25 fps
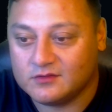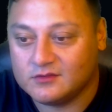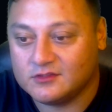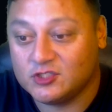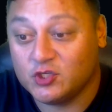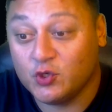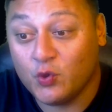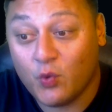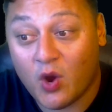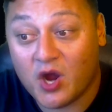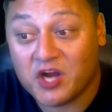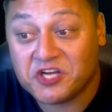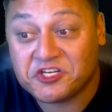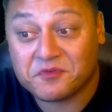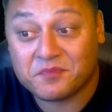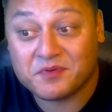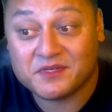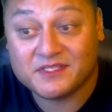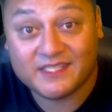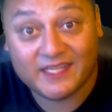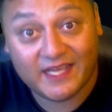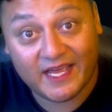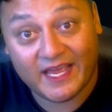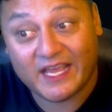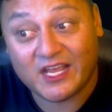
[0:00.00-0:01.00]

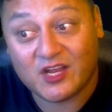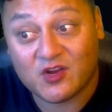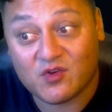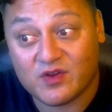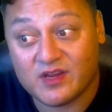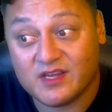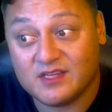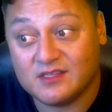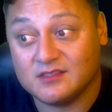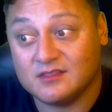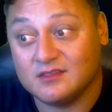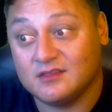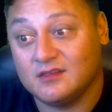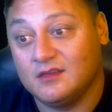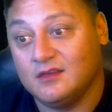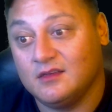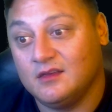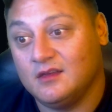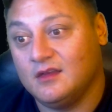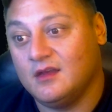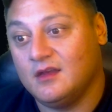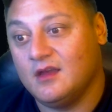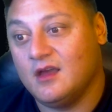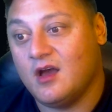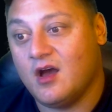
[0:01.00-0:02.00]
200% increase
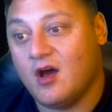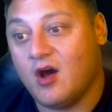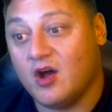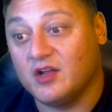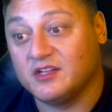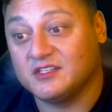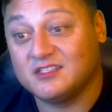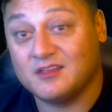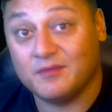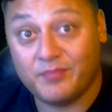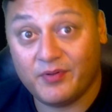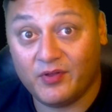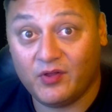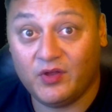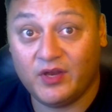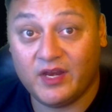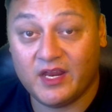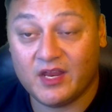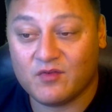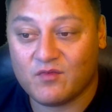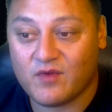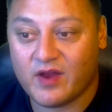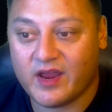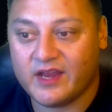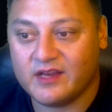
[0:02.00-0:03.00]
on stability
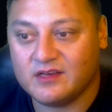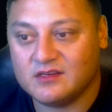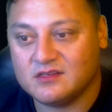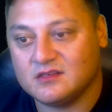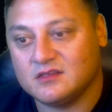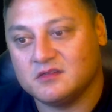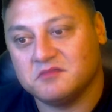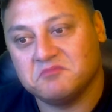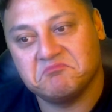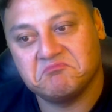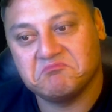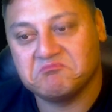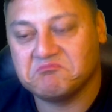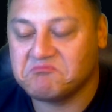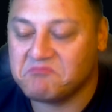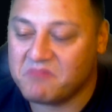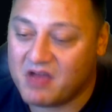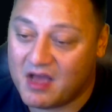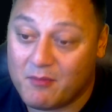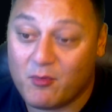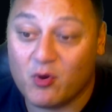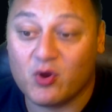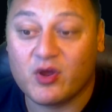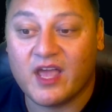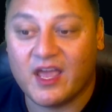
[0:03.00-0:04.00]
and range.
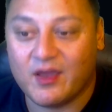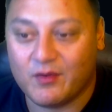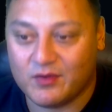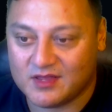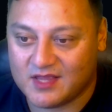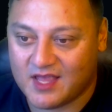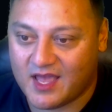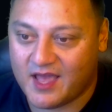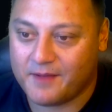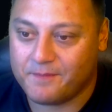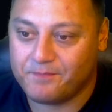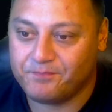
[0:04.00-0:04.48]
I'm okay with that.